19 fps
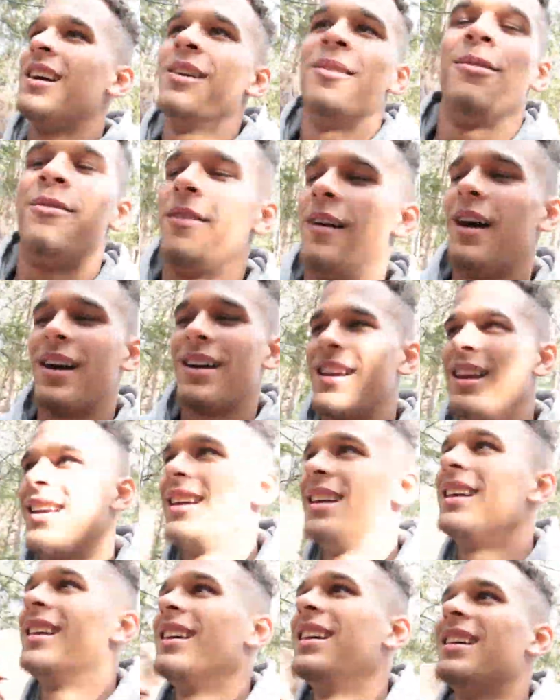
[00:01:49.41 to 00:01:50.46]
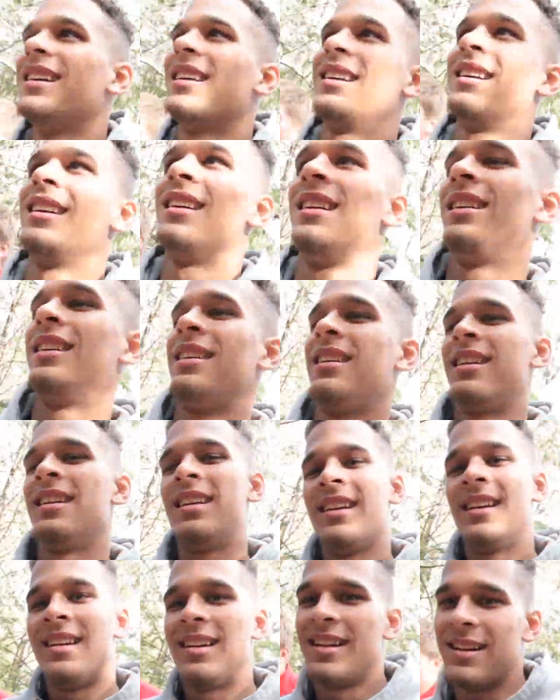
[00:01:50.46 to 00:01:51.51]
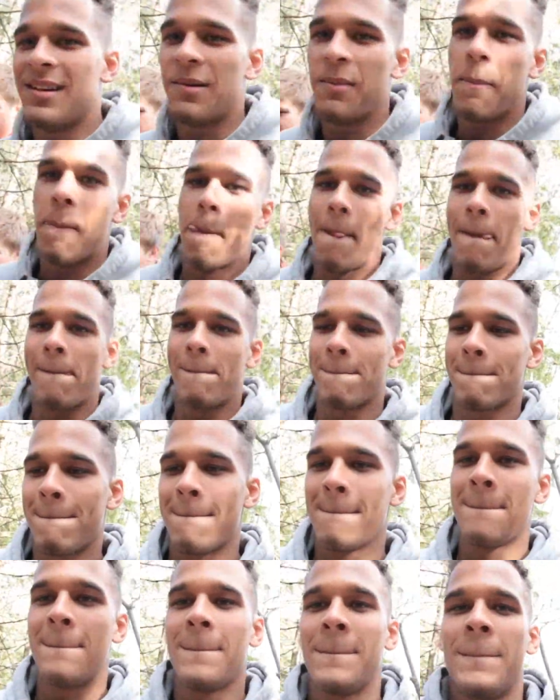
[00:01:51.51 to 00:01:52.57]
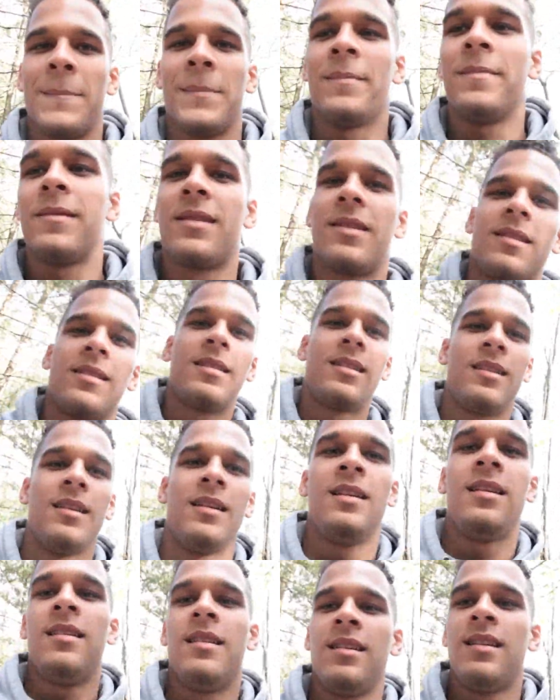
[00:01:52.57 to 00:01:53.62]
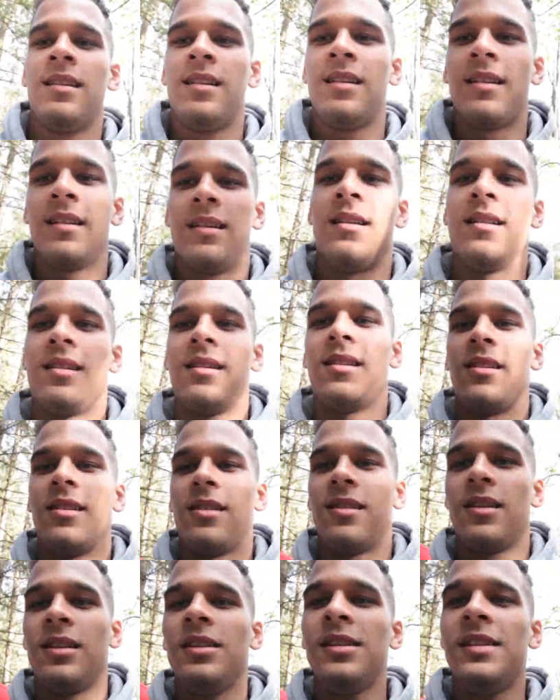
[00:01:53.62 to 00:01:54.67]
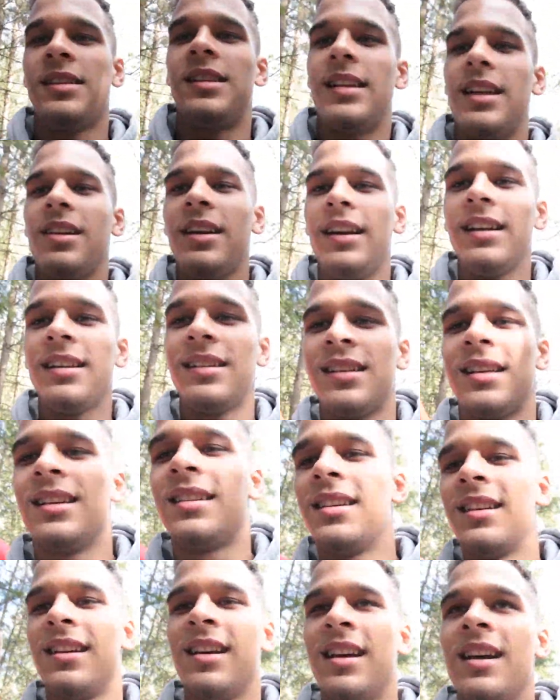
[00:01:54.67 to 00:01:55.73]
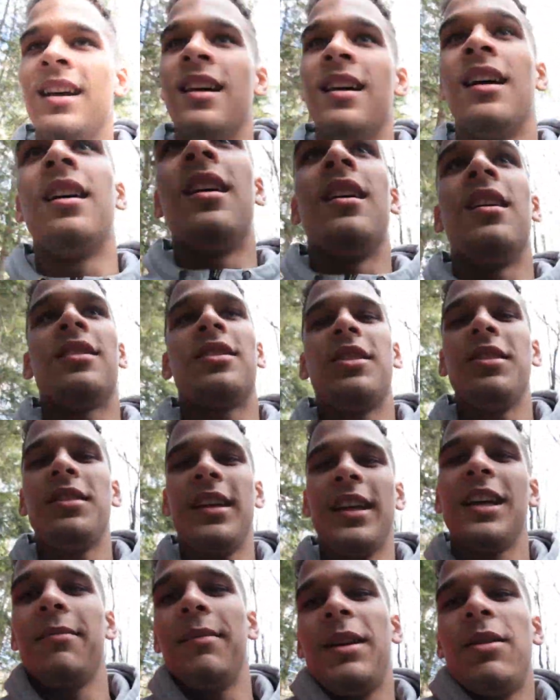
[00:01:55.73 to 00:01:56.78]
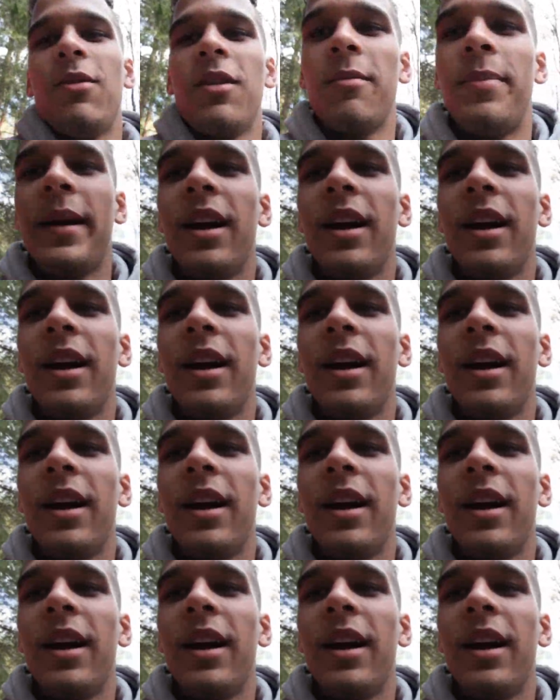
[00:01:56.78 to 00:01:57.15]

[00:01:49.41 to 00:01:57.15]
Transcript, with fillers: my, my development where I live, is the highest population density of bears in the state of Maryland. Are you serious? We uh. So you're taking me where